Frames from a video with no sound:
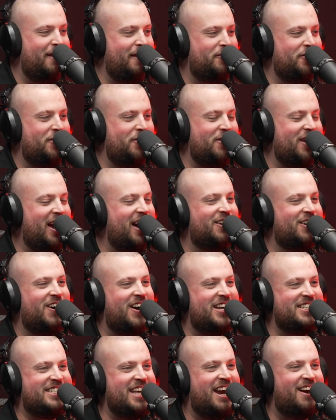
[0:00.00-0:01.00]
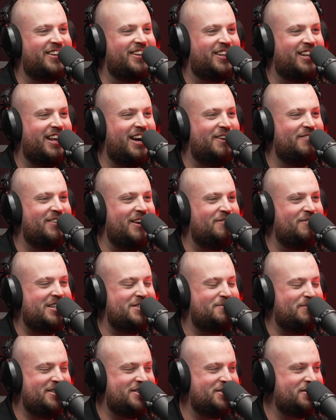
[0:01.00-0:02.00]
for you young guys there at the club, that
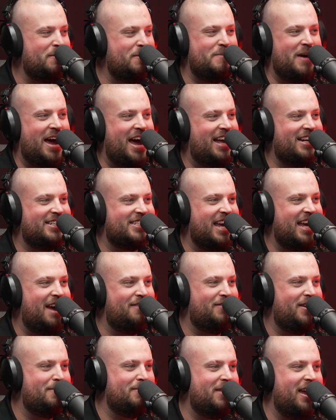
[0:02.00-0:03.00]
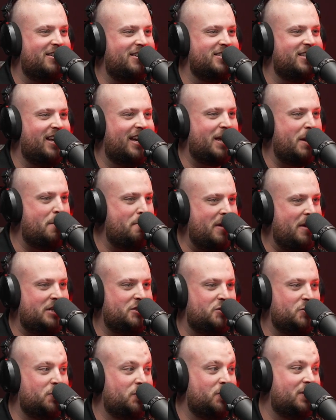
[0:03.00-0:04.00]
must be so mad to have him there as like a
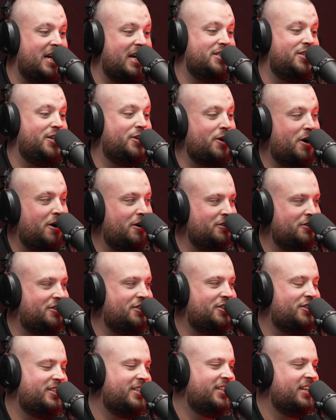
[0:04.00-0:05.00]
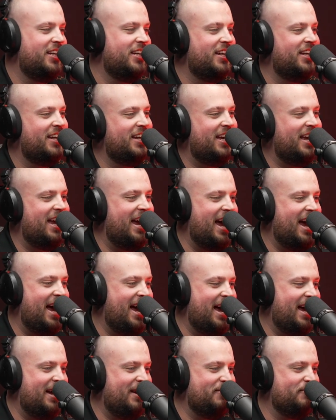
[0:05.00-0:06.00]
mentor, as your coach.
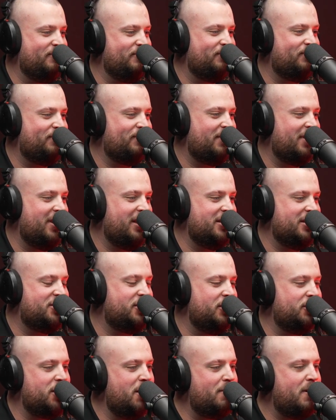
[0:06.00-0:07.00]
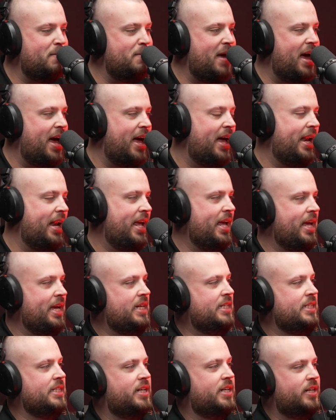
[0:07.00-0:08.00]
So tell me about,
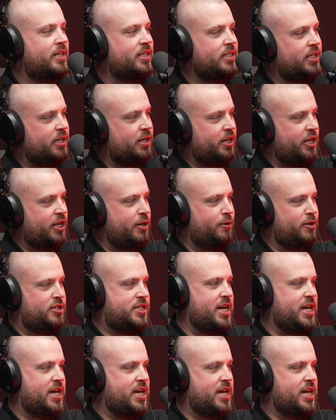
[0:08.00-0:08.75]
you